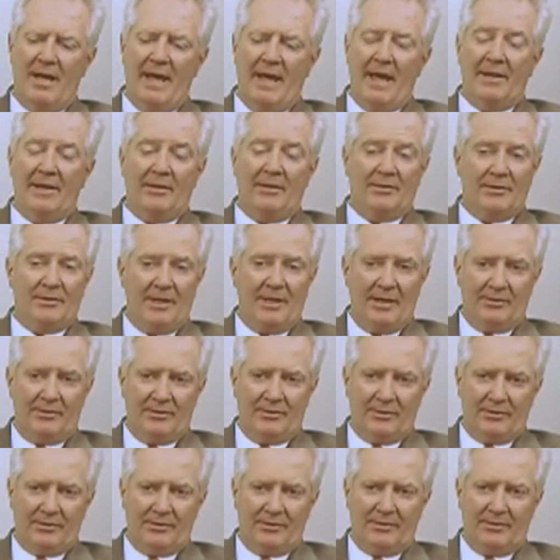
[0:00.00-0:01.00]
Anna,
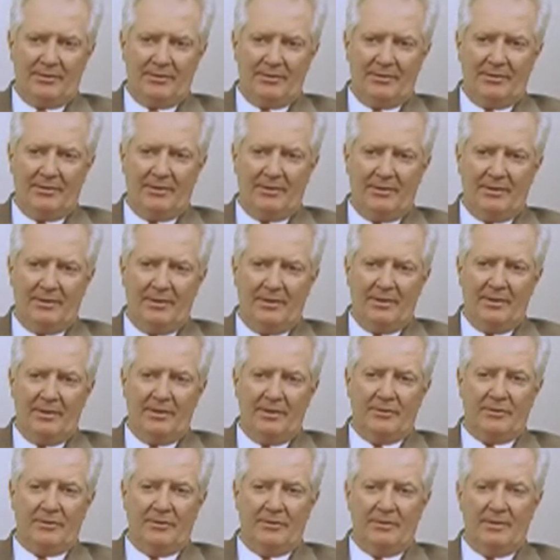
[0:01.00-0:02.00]
Texas
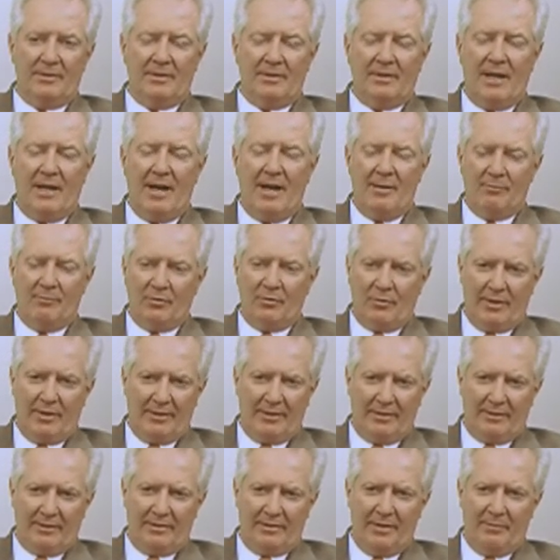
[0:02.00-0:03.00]
is an
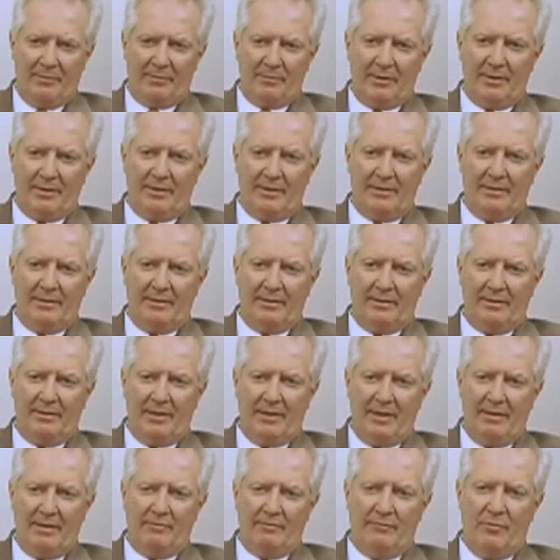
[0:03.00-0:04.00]
operating company
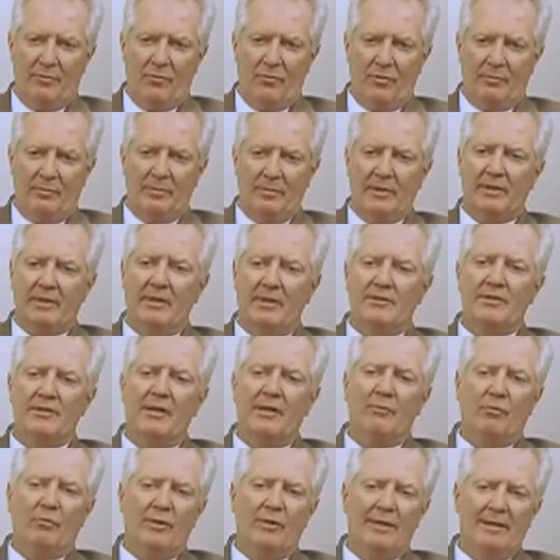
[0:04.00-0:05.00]
that I formed because
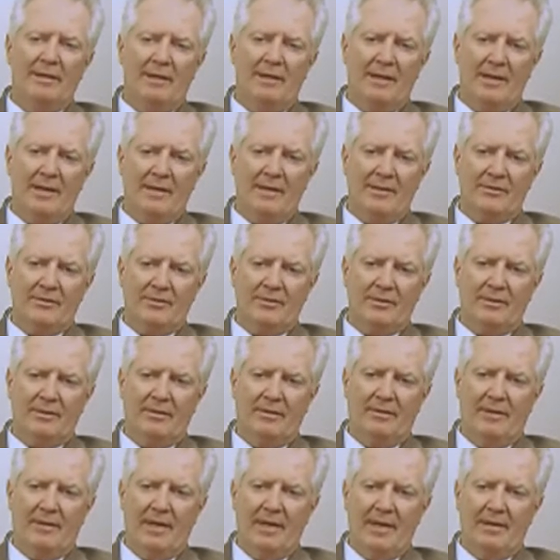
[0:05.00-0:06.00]
I realized
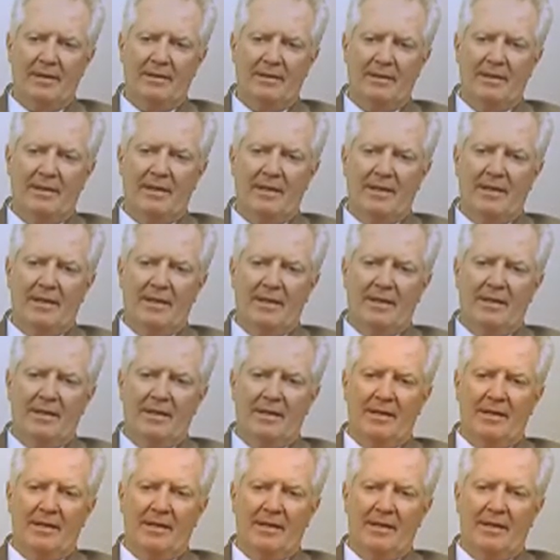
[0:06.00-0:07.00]
that
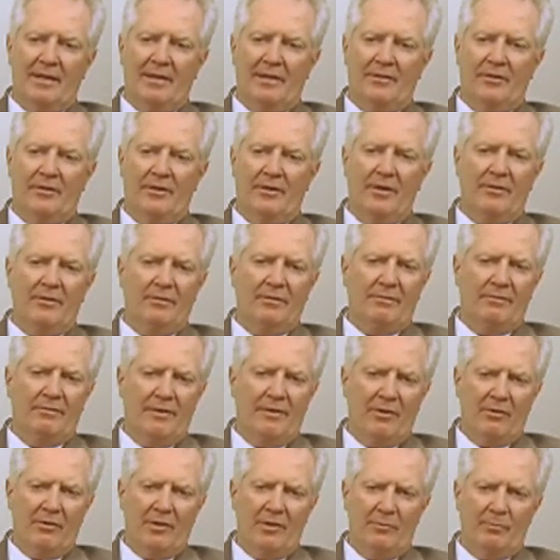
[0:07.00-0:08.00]
another
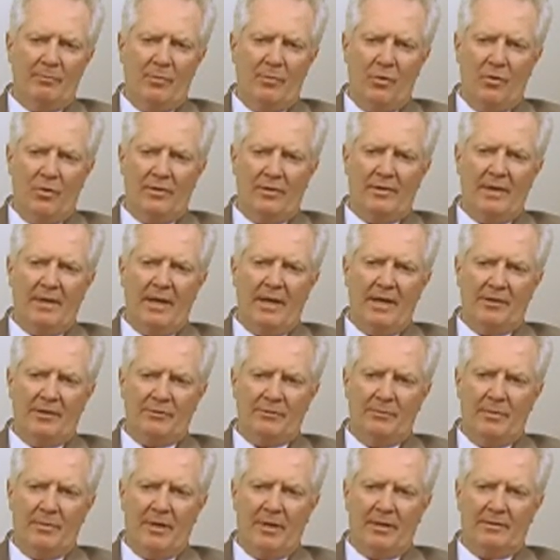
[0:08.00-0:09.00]
very important
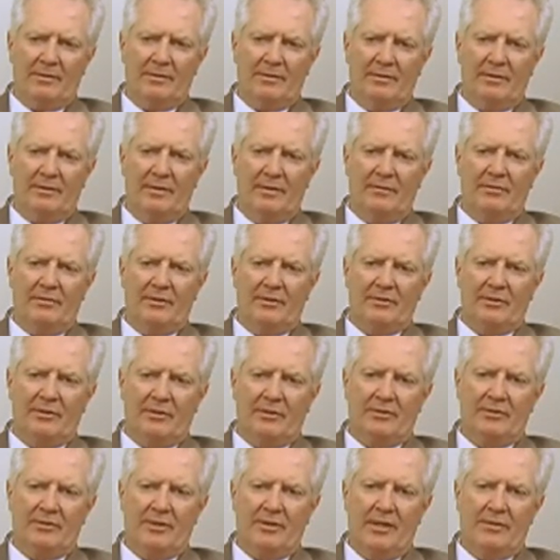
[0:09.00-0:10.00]
aspect of the
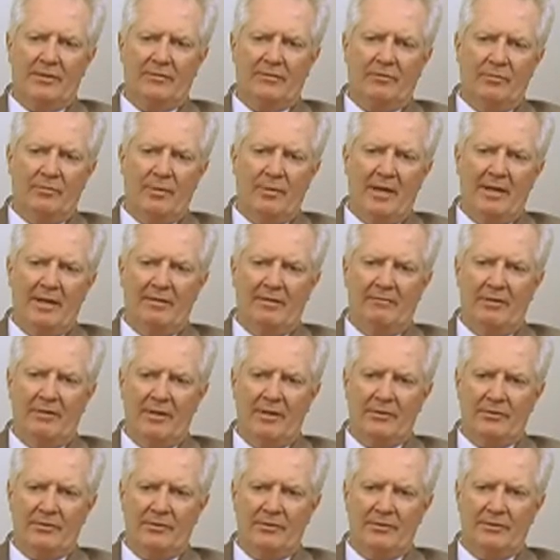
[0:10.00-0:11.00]
success for my
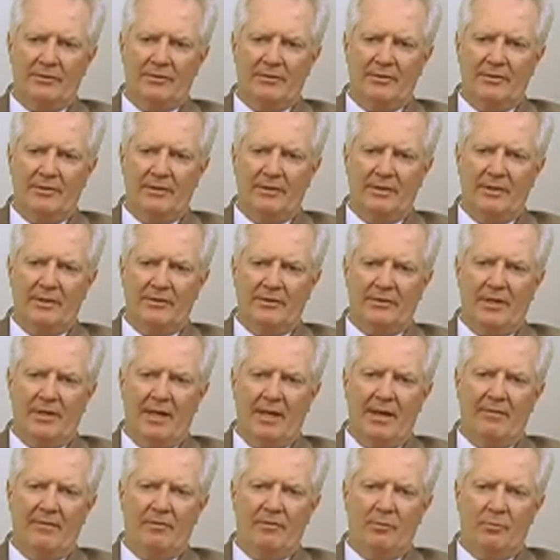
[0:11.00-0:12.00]
investors is to
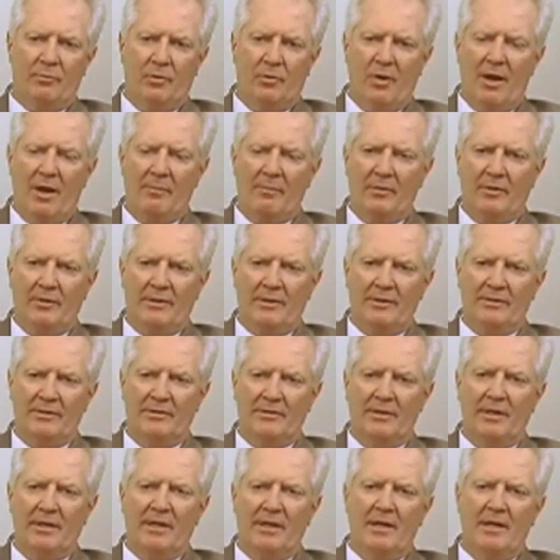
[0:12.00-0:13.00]
have the properties